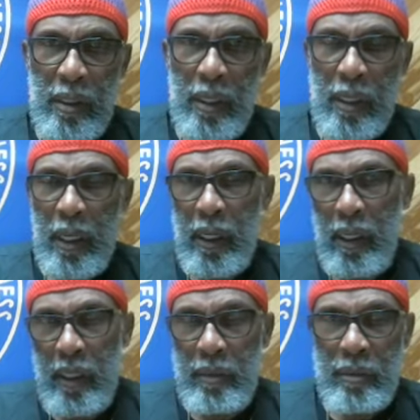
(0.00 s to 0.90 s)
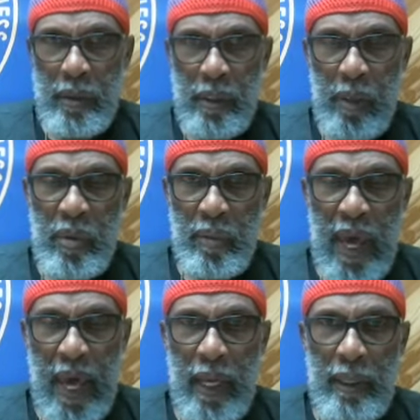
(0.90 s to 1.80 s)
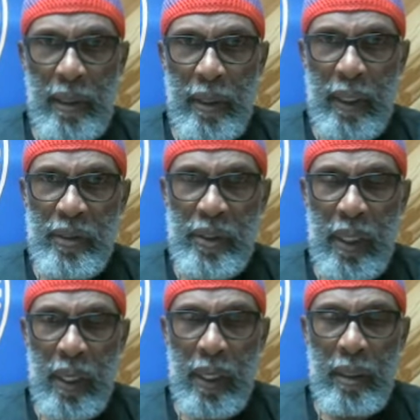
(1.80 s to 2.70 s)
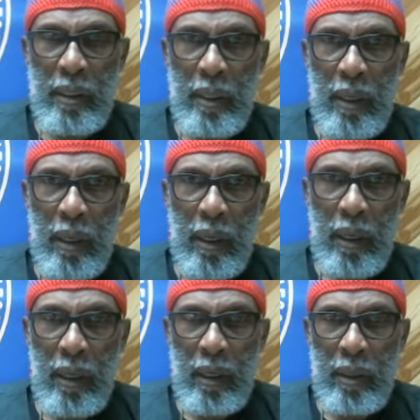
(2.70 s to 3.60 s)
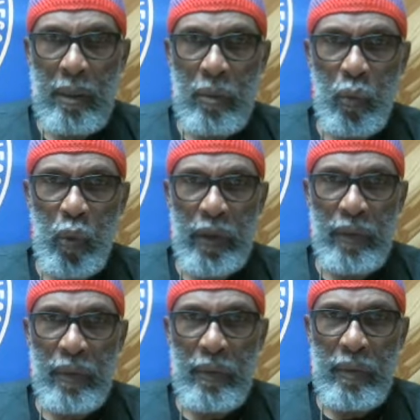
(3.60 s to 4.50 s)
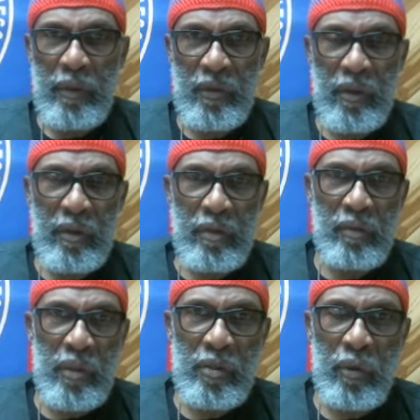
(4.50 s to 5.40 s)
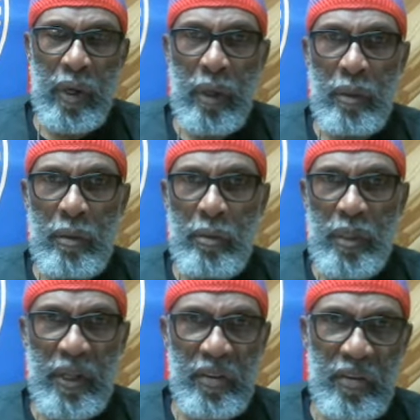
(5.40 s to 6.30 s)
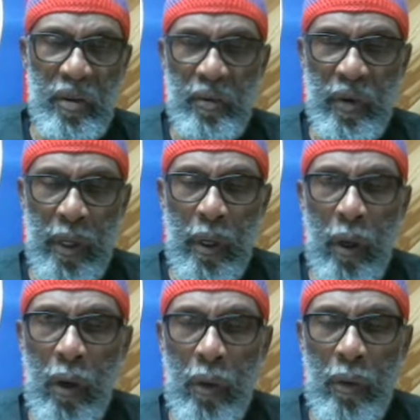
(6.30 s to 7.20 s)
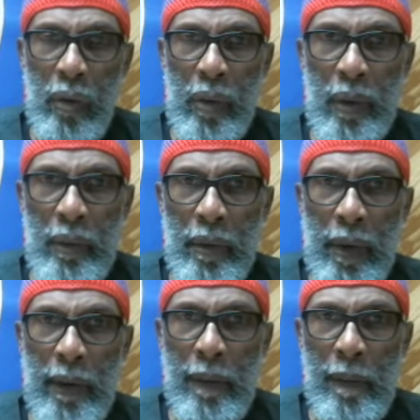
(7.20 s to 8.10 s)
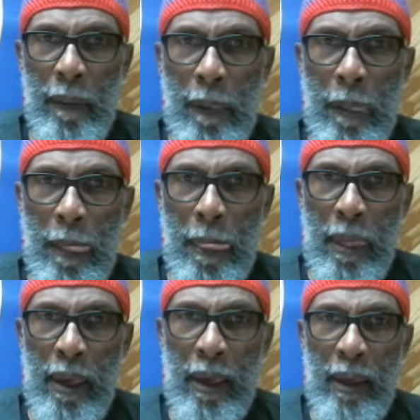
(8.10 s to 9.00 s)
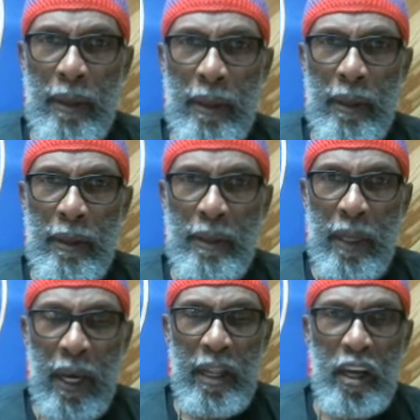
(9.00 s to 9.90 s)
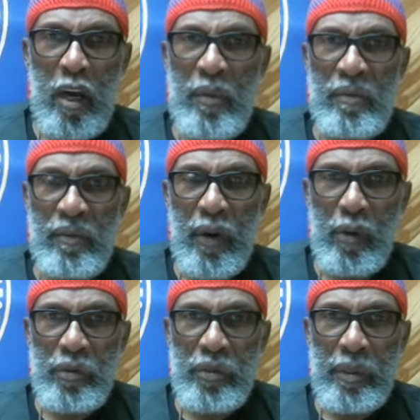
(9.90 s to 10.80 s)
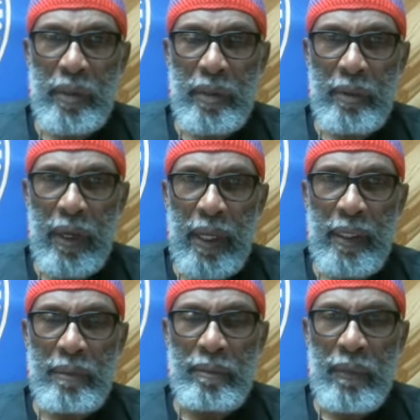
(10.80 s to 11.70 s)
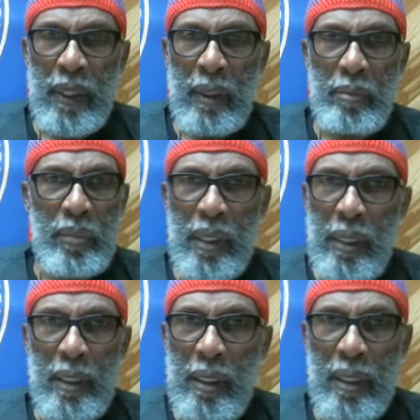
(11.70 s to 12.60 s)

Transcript: And how they're coming back, you understand, uh, with descendants of Israel, with their silver and gold, right? And uh, how they come in first, right? But